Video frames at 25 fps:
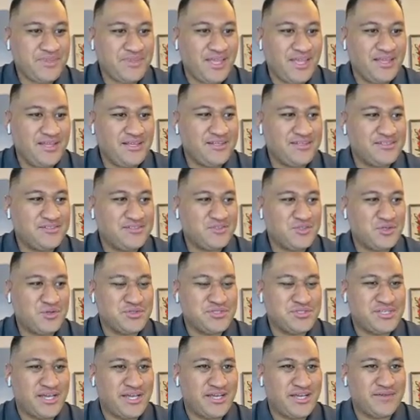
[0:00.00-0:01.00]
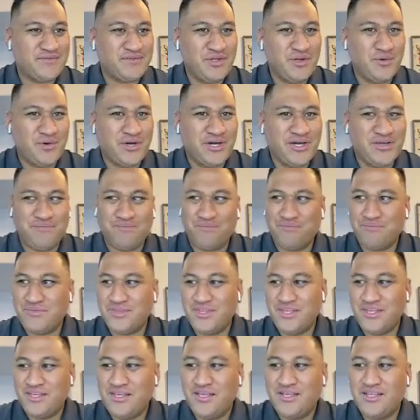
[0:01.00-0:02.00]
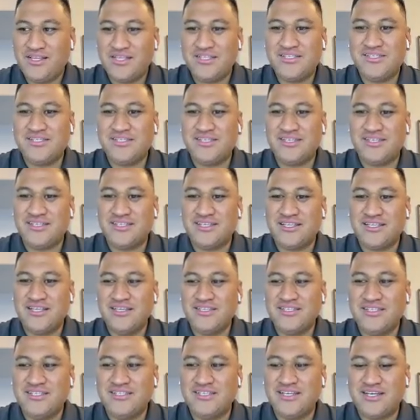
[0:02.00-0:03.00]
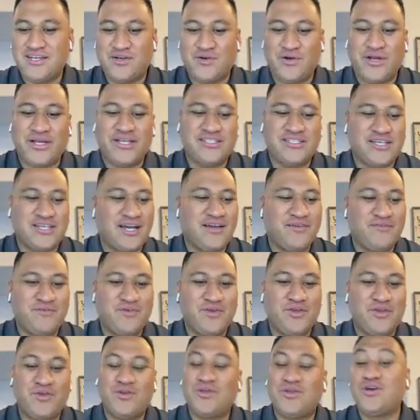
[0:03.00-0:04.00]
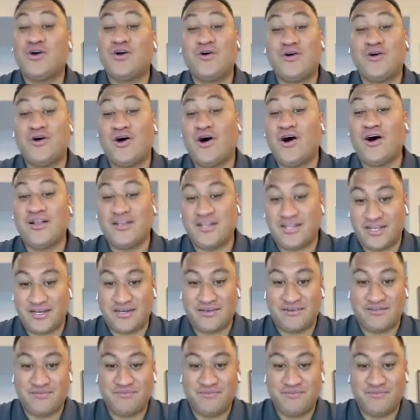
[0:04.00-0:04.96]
and she was like, you know what? This is a great time for you to go all in.